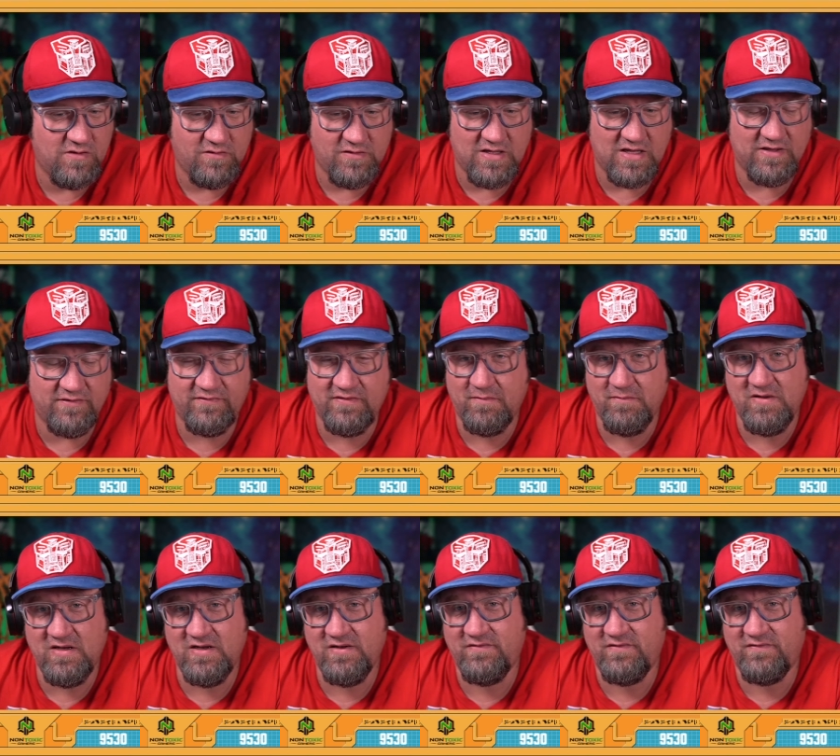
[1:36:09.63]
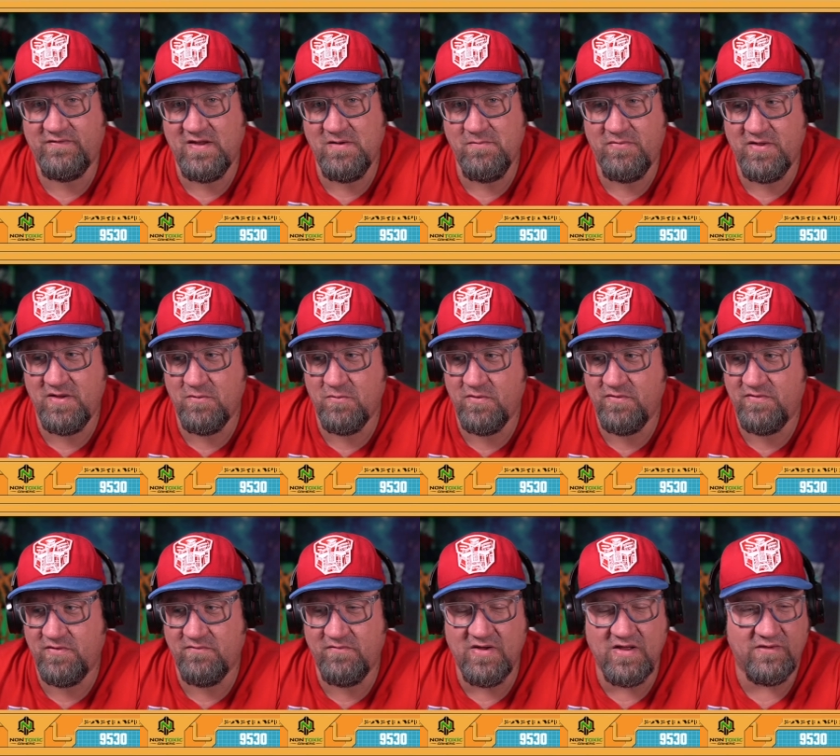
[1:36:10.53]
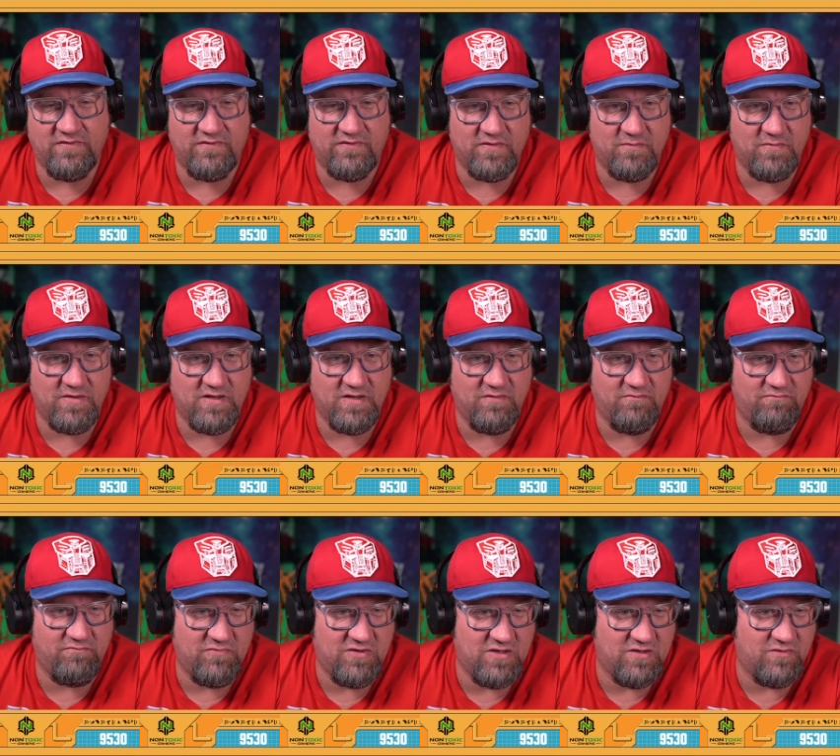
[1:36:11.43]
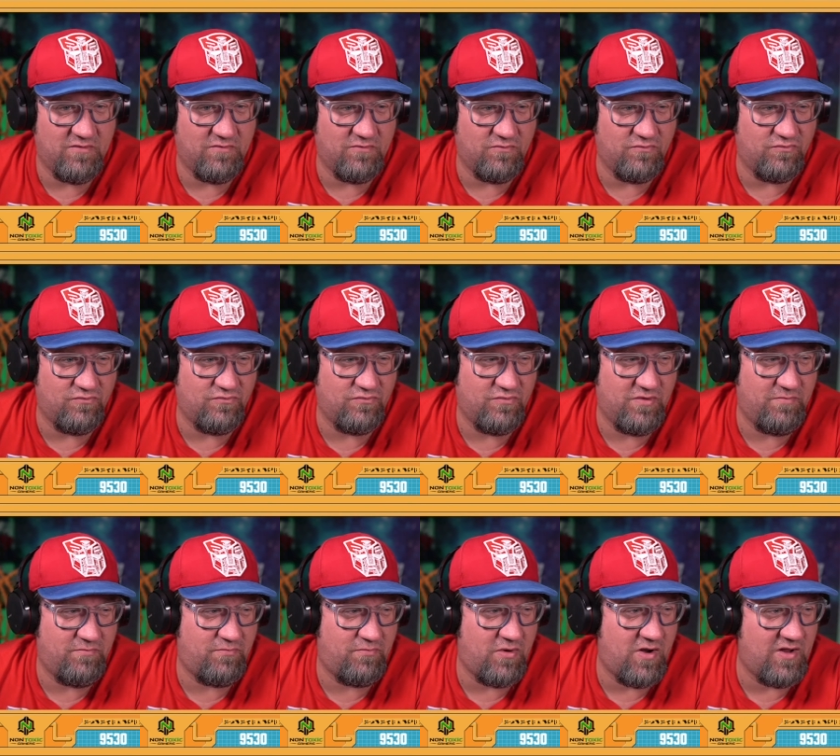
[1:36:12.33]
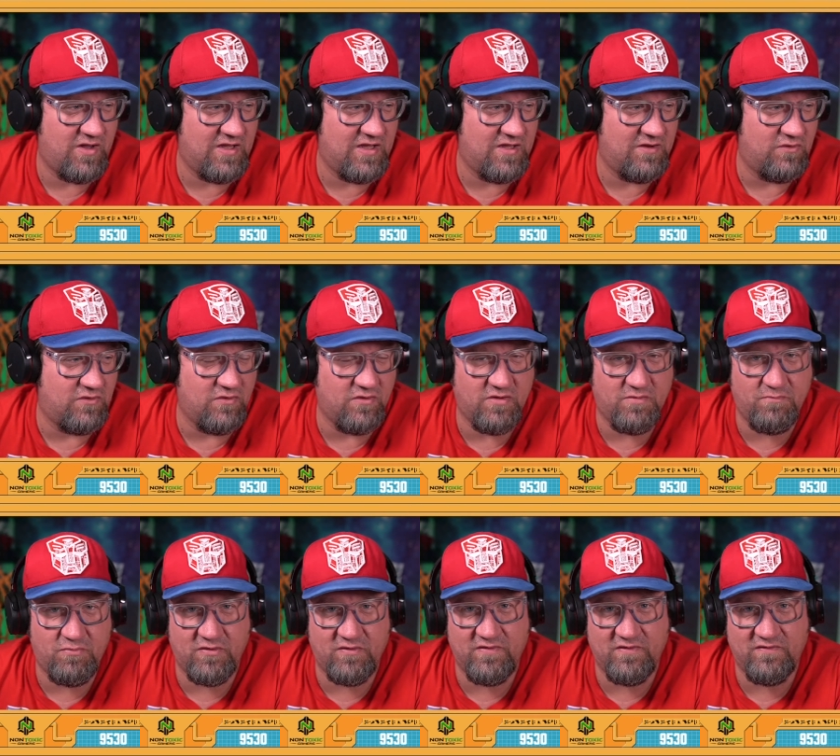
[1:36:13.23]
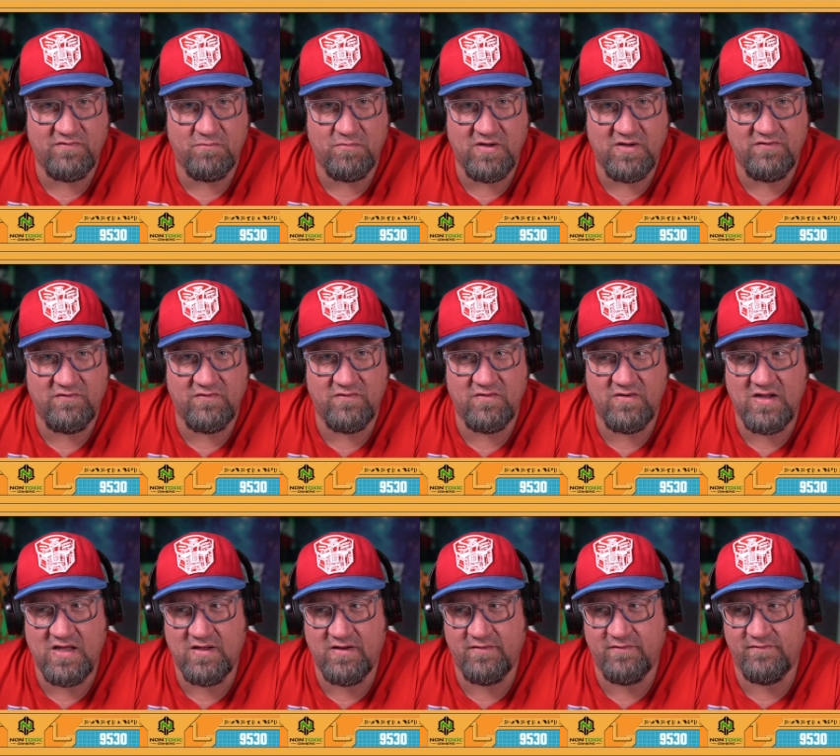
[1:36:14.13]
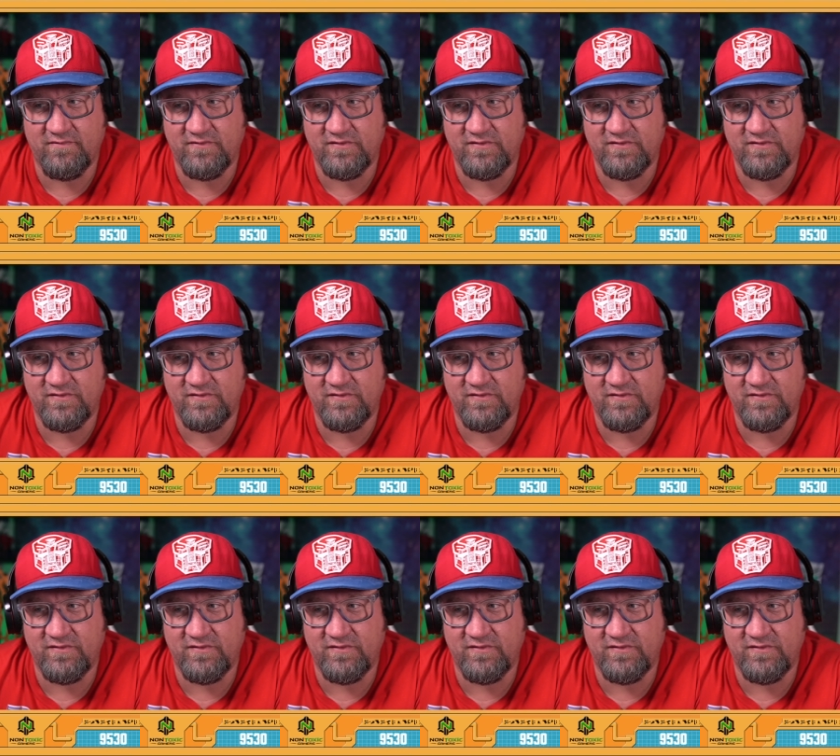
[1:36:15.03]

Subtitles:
yes, I mean, it's the same thing with events. I mean, you know, we probably get good participation out of